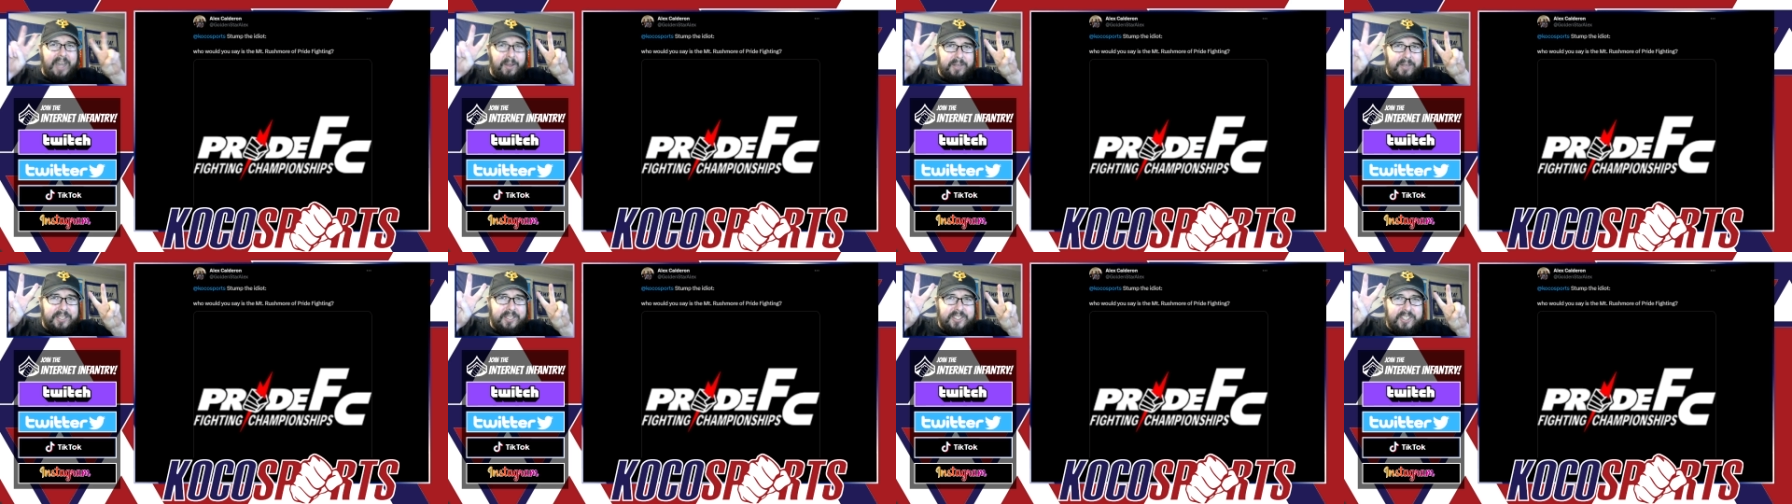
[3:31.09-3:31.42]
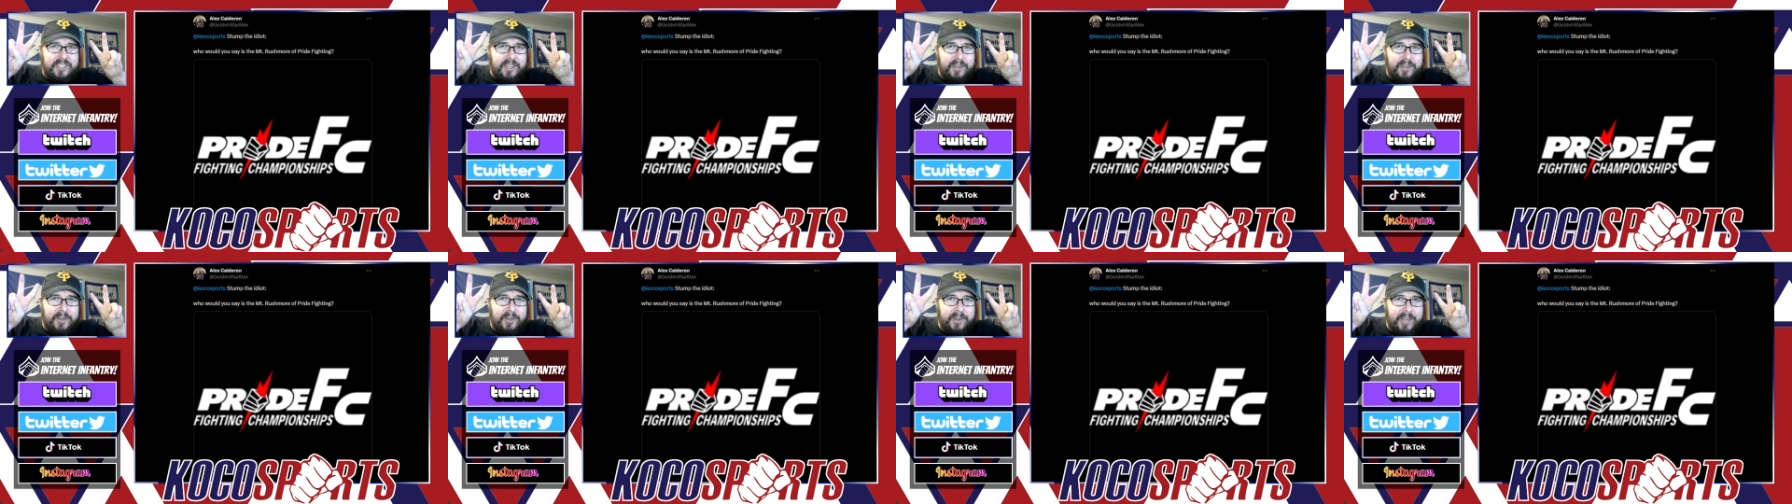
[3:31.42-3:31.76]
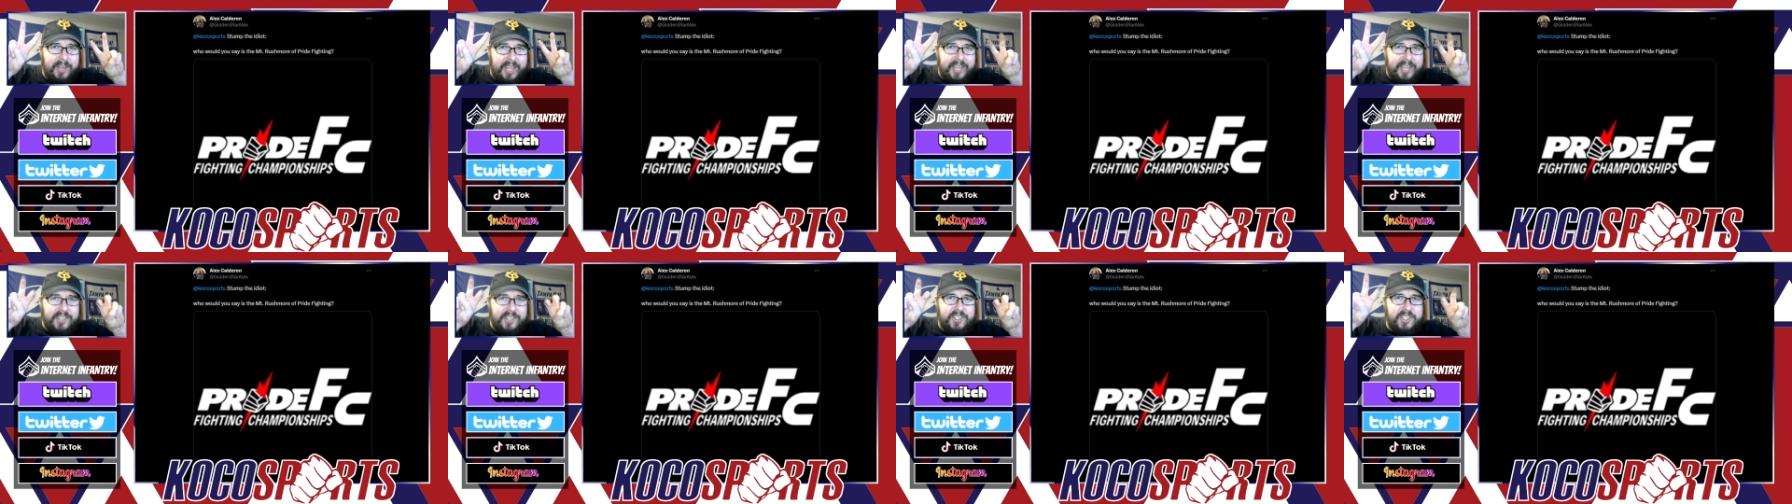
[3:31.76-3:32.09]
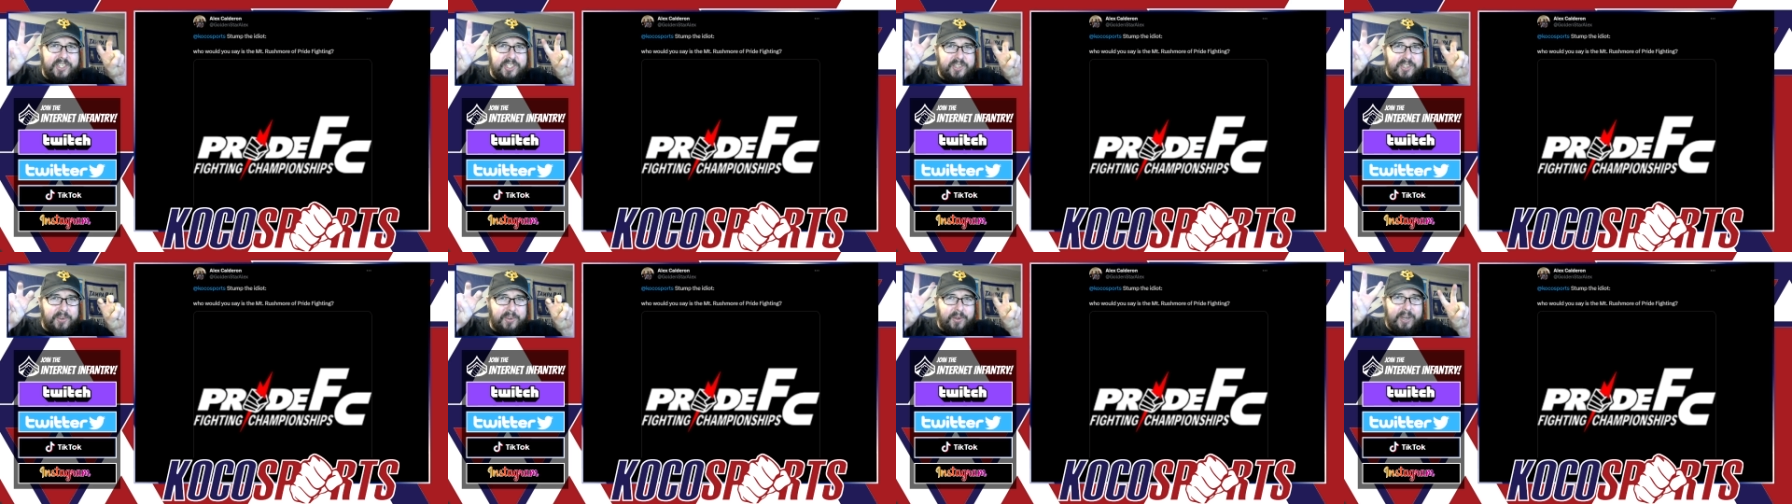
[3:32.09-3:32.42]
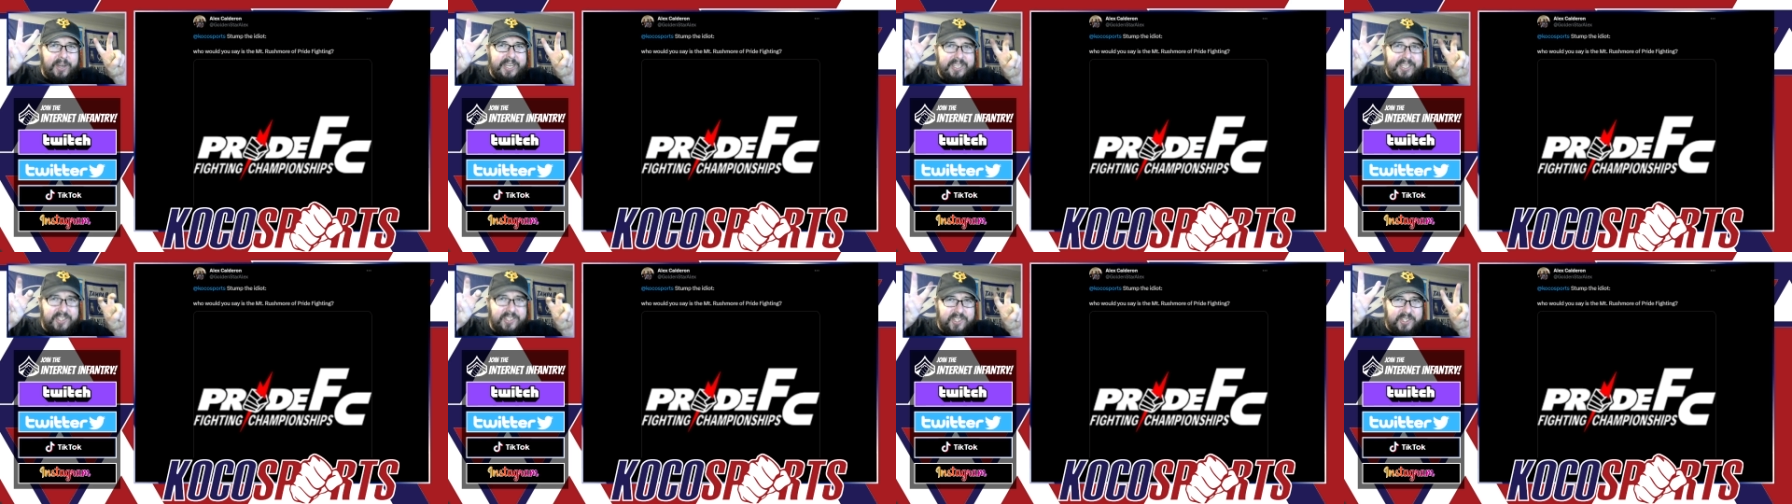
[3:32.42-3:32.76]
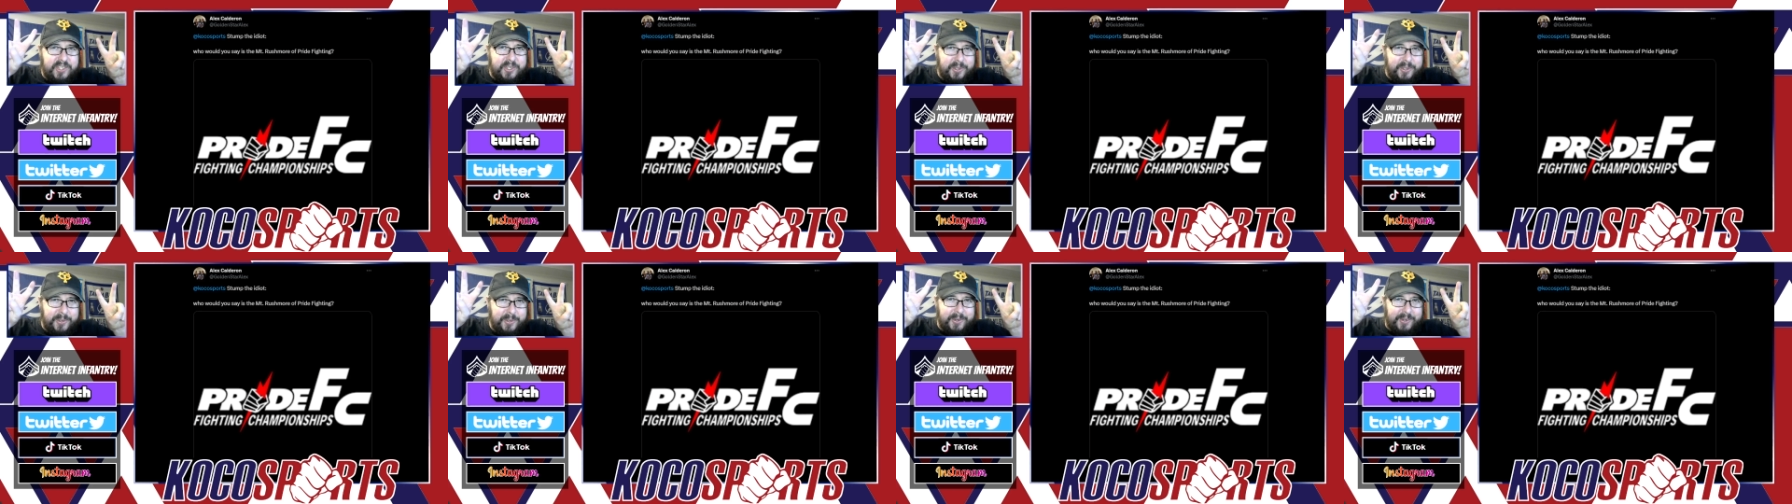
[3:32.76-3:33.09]
considered a straight
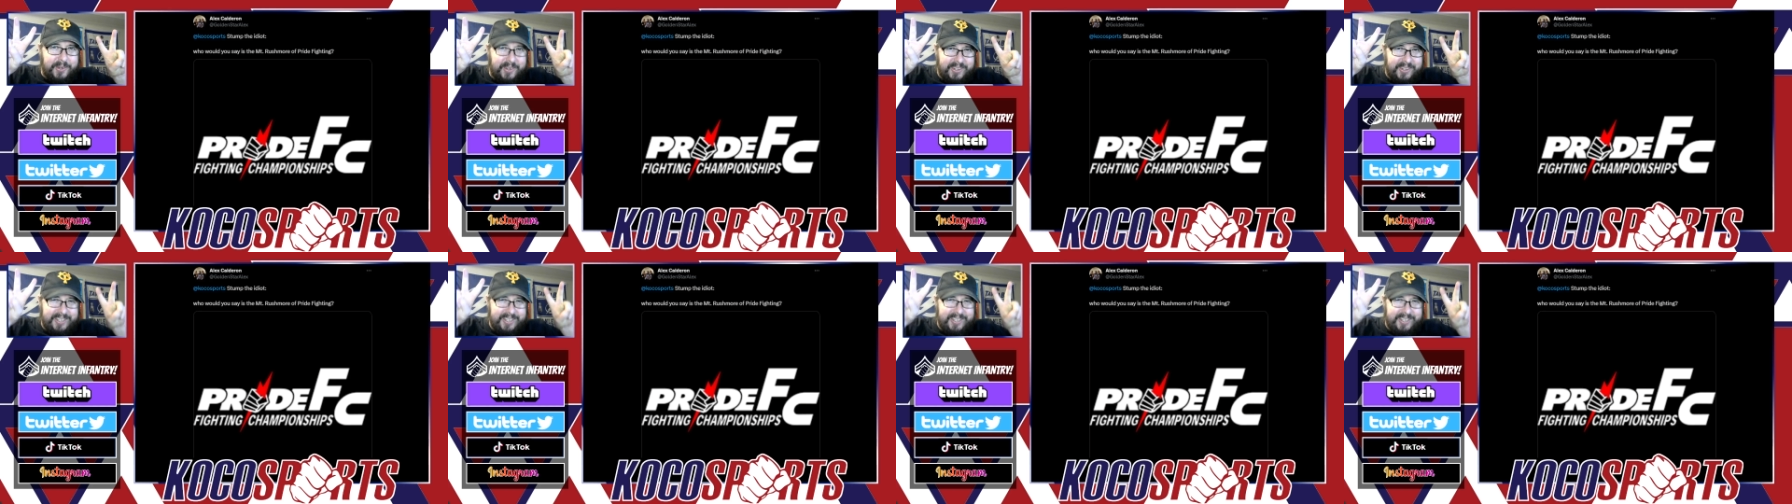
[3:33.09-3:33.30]
shooter.